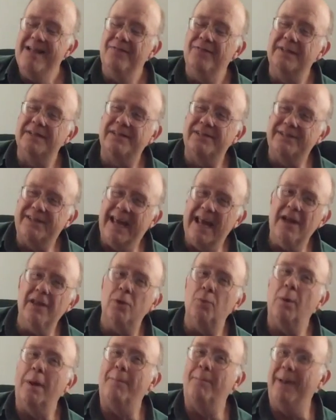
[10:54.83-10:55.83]
the scale
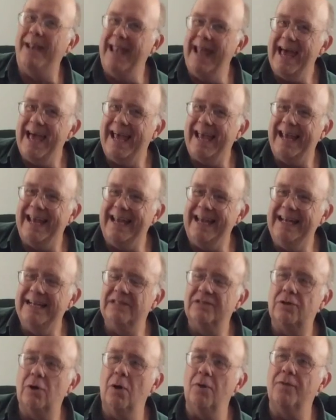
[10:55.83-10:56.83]
that we play
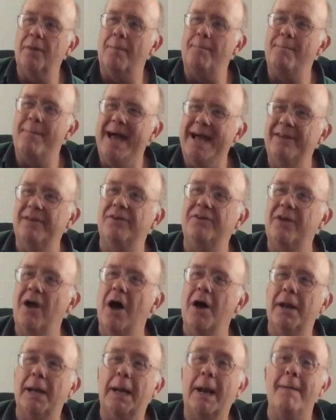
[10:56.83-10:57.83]
is called the
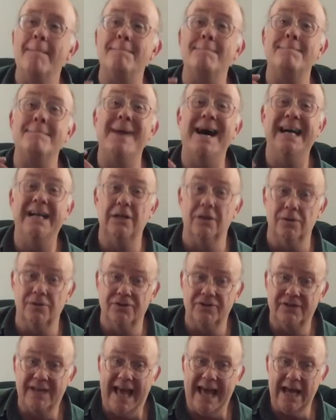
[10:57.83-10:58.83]
pentatonic minor
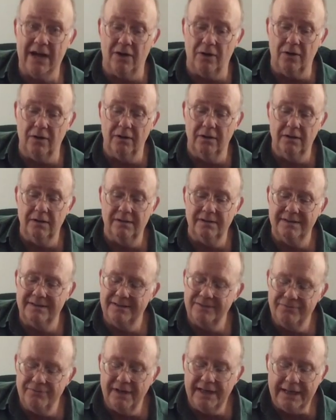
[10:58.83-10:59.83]
scale. It's
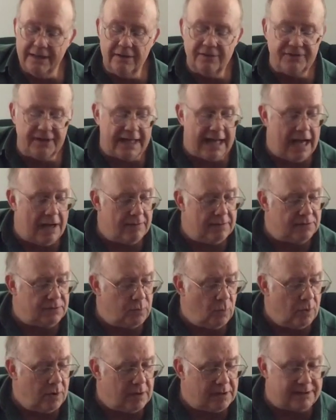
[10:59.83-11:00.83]
really interesting how
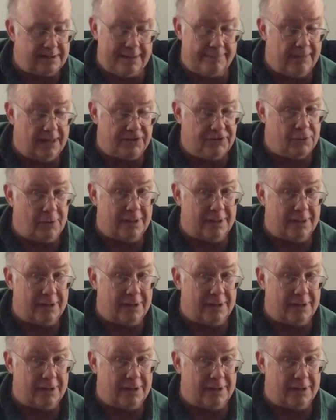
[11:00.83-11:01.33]
this works. I'm not